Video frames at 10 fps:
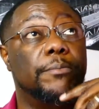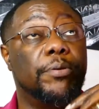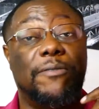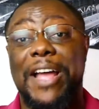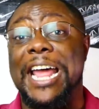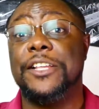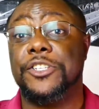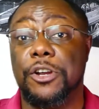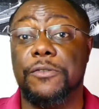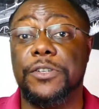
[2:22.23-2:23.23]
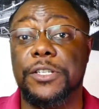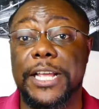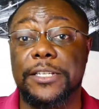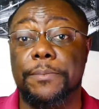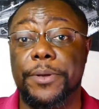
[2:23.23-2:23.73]
providing services
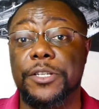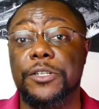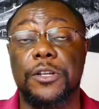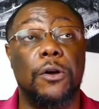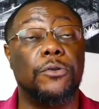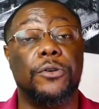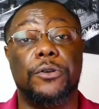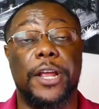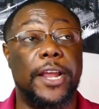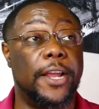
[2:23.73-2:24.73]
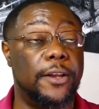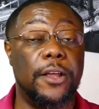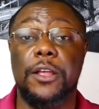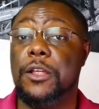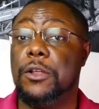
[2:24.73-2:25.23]
as a business owner
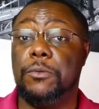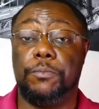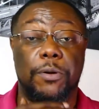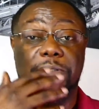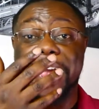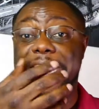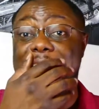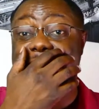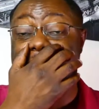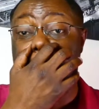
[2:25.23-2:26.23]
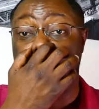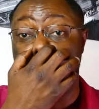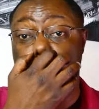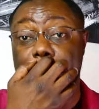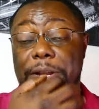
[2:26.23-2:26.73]
and providing a day
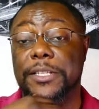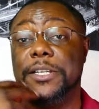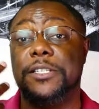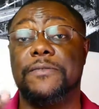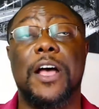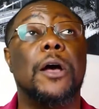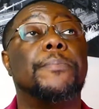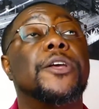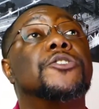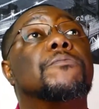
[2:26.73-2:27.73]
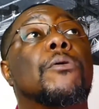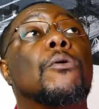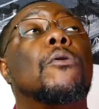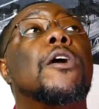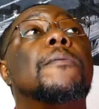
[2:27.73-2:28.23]
program, an intensive outpatient
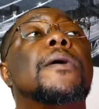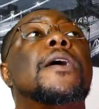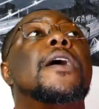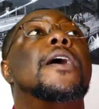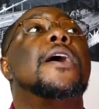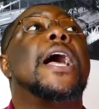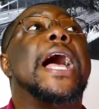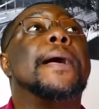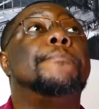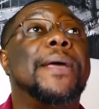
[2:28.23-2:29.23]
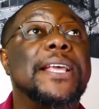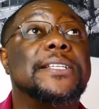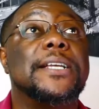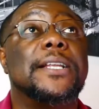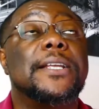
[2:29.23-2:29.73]
program, I
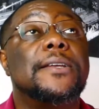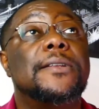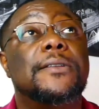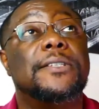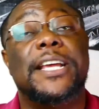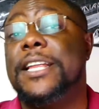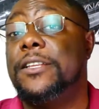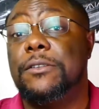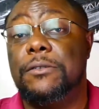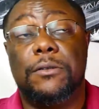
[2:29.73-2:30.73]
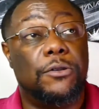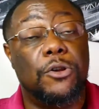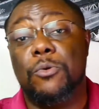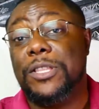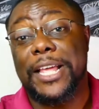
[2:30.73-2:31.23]
basically didn't
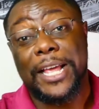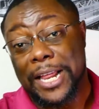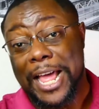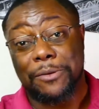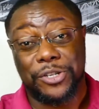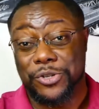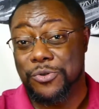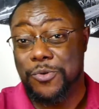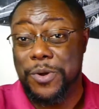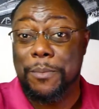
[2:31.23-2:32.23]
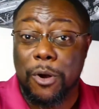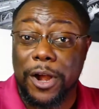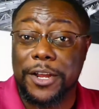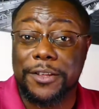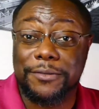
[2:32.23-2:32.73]
know what the hell I was doing with
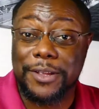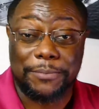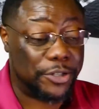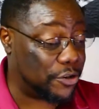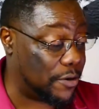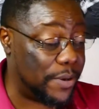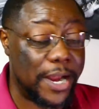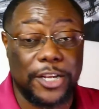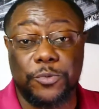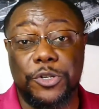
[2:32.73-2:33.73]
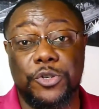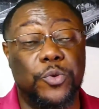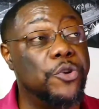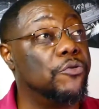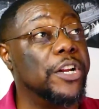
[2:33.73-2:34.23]
marketing. I'm just going to be honest with you.
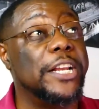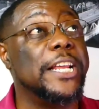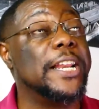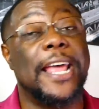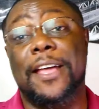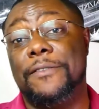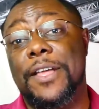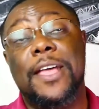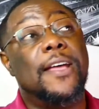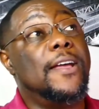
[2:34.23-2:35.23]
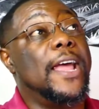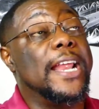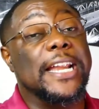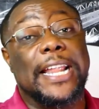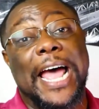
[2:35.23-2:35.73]
We really didn't have a
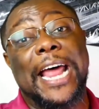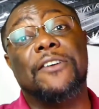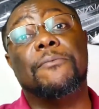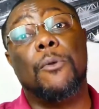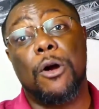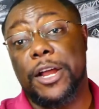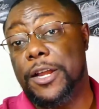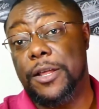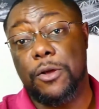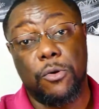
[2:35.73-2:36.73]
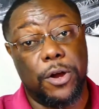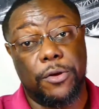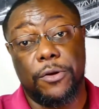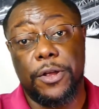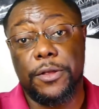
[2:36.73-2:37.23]
lot of marketing going
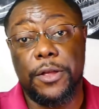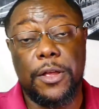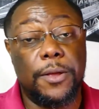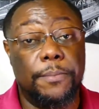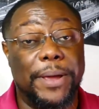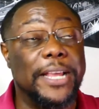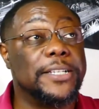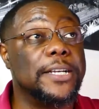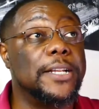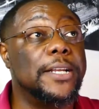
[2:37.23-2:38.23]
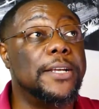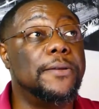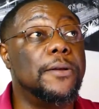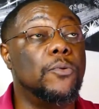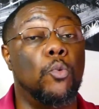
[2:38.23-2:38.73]
on.
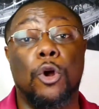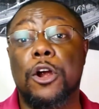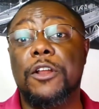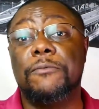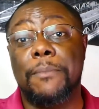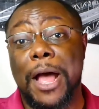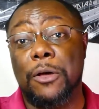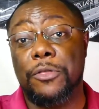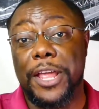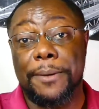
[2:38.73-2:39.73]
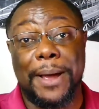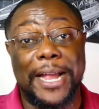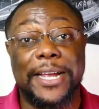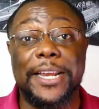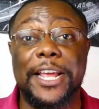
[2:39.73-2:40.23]
Basically, word of mouth and my
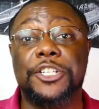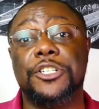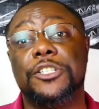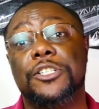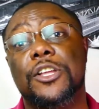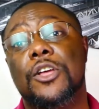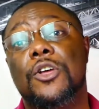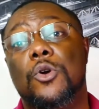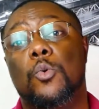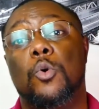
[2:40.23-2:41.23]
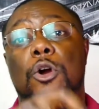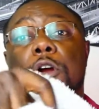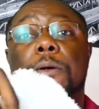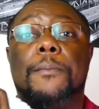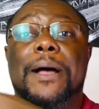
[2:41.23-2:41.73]
connections
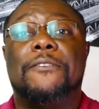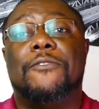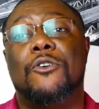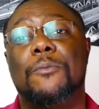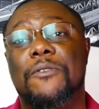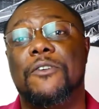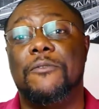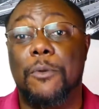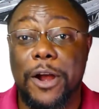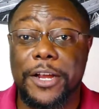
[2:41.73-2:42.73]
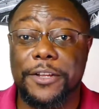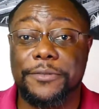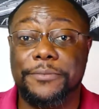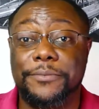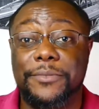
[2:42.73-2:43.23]
were my form of marketing.
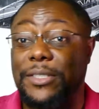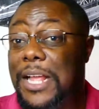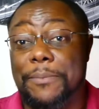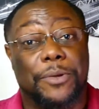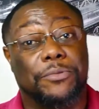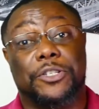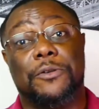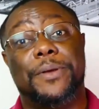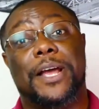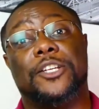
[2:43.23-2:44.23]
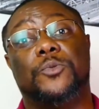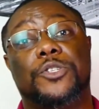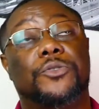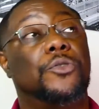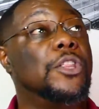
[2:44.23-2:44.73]
I'm just going to be honest
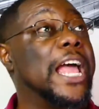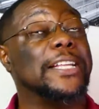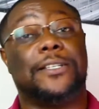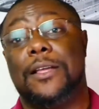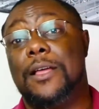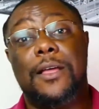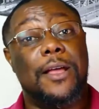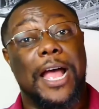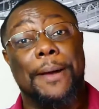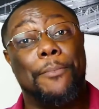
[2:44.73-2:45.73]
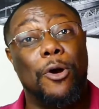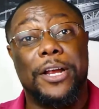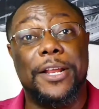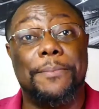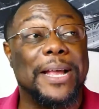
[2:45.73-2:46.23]
with you. I
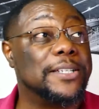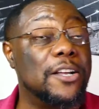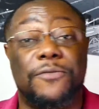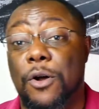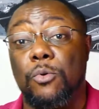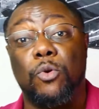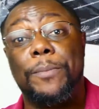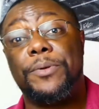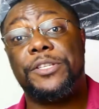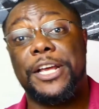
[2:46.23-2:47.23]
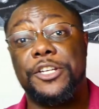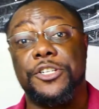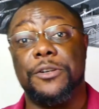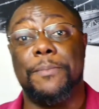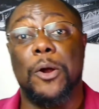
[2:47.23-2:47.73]
marketed myself on
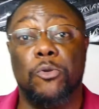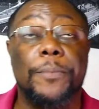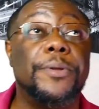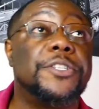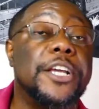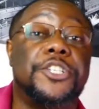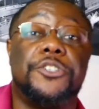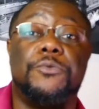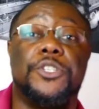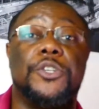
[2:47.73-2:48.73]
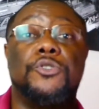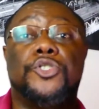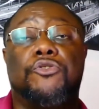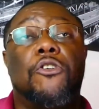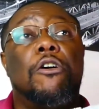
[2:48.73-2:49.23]
reputation. My reputation was so
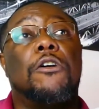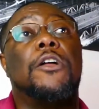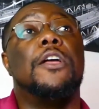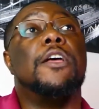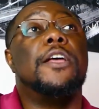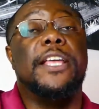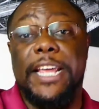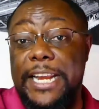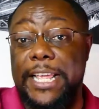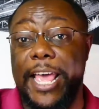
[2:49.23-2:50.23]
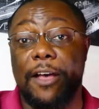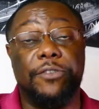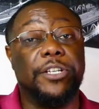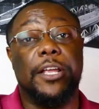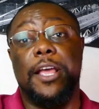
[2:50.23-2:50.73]
strong in the
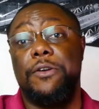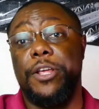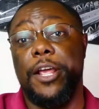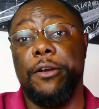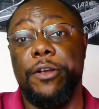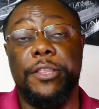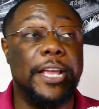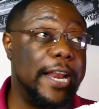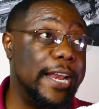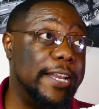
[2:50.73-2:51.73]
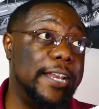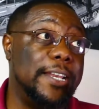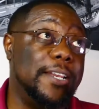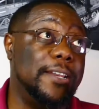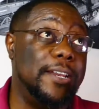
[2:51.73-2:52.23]
Galveston County area that I
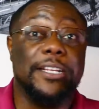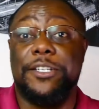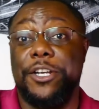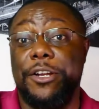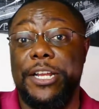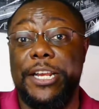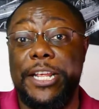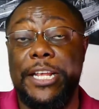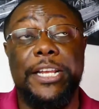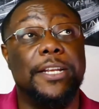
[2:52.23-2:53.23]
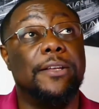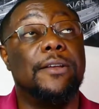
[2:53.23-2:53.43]
didn't necessarily need